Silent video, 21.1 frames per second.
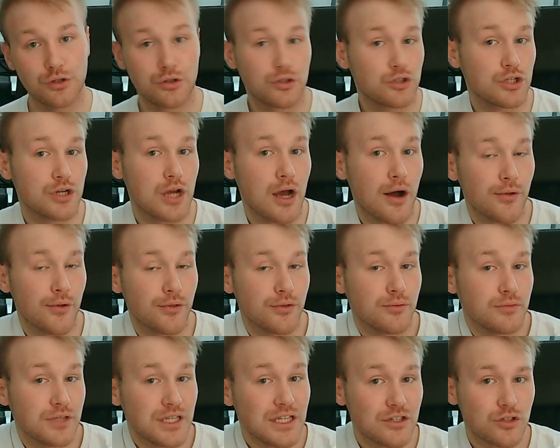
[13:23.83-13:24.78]
She now
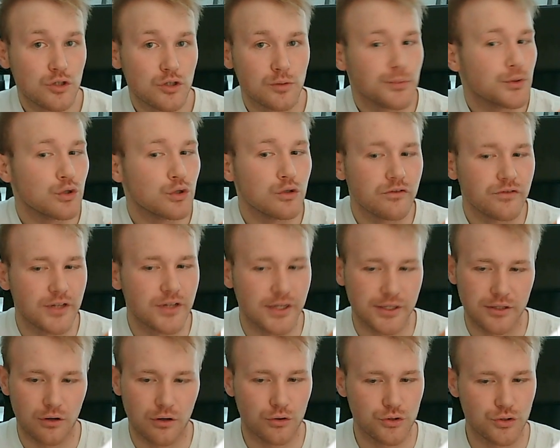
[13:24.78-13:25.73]
needs to prove
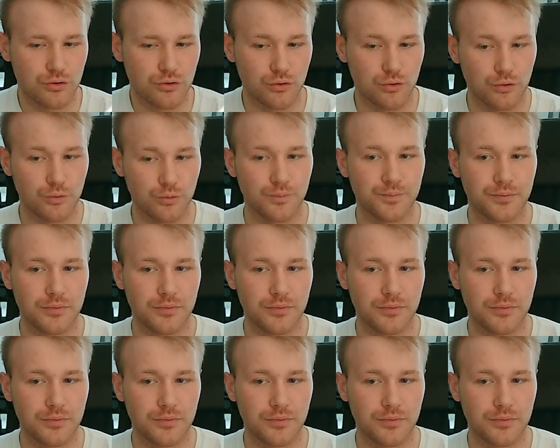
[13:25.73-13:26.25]
that also,